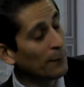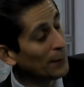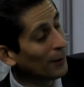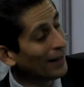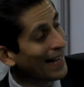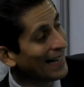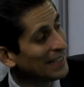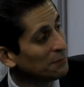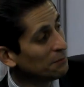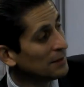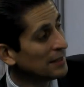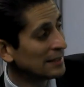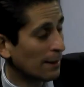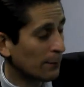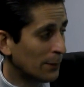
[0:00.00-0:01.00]
Some people hate
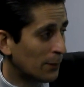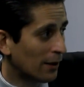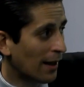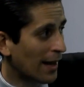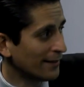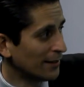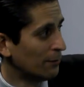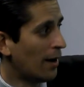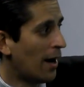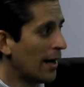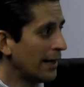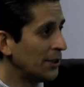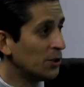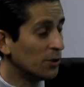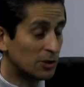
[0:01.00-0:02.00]
them, some people like them.
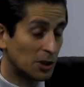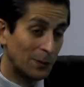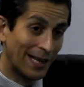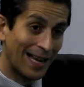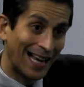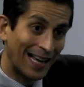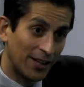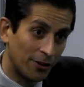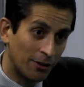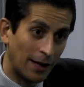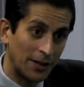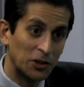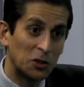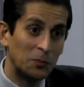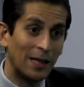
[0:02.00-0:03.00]
I used to be a hater, I
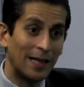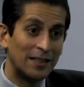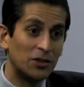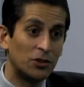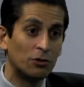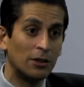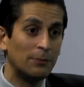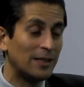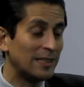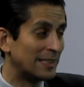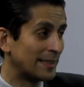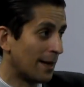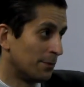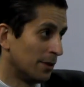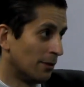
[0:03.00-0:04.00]
used to be extremely
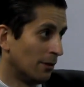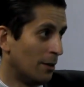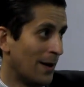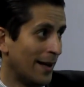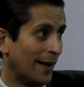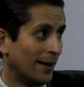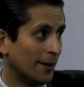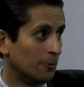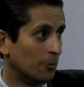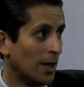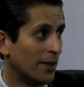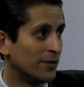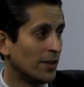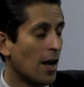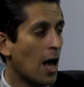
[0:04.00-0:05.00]
skeptical about Elliott
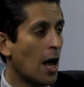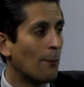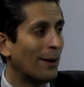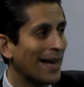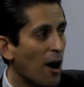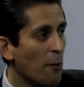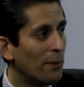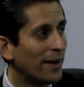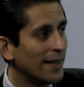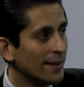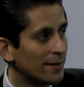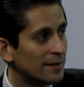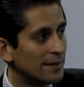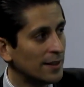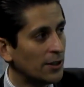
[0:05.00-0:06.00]
waves, but now I'm
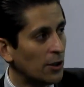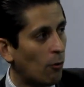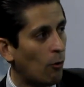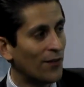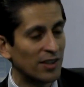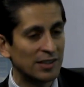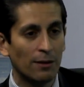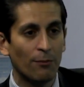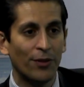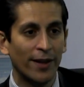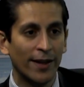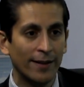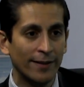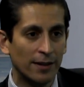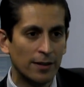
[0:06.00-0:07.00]
beginning to see, you know what, there's
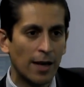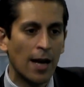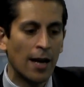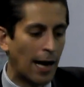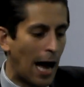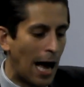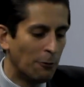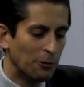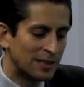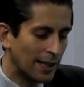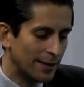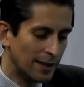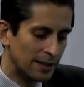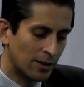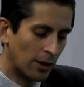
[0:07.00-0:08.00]
something in this. I, I would
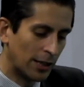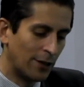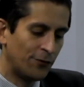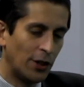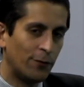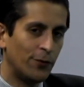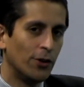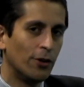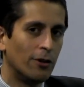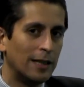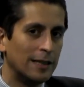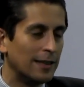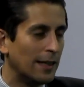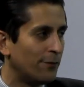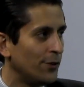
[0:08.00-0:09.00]
say this, look, if, if, you're,
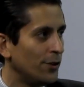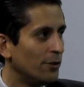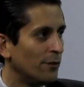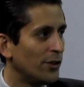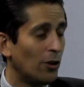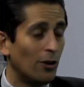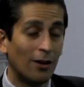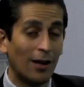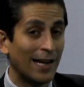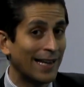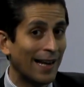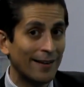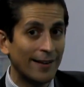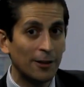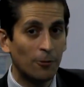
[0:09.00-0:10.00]
if, you, if you don't
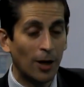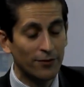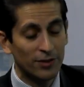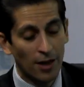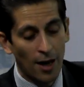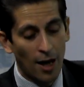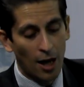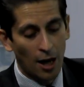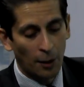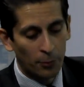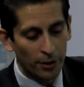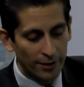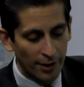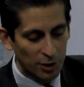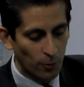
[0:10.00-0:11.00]
like Elliott waves,
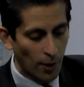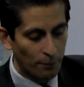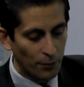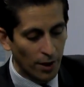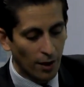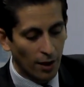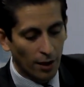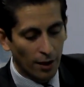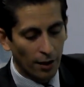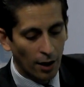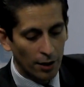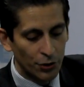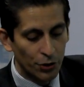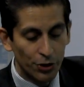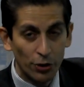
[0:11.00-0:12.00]
put it this way.
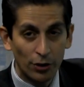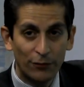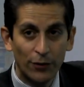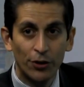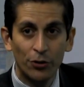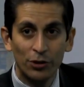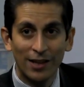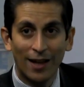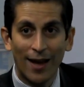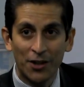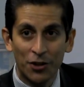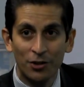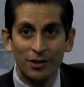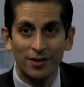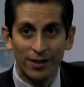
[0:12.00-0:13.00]
Uh, you, if you use
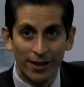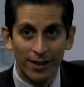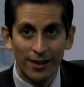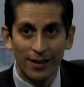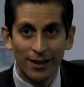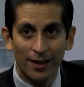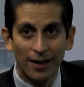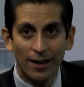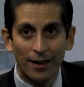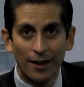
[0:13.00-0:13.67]
electricity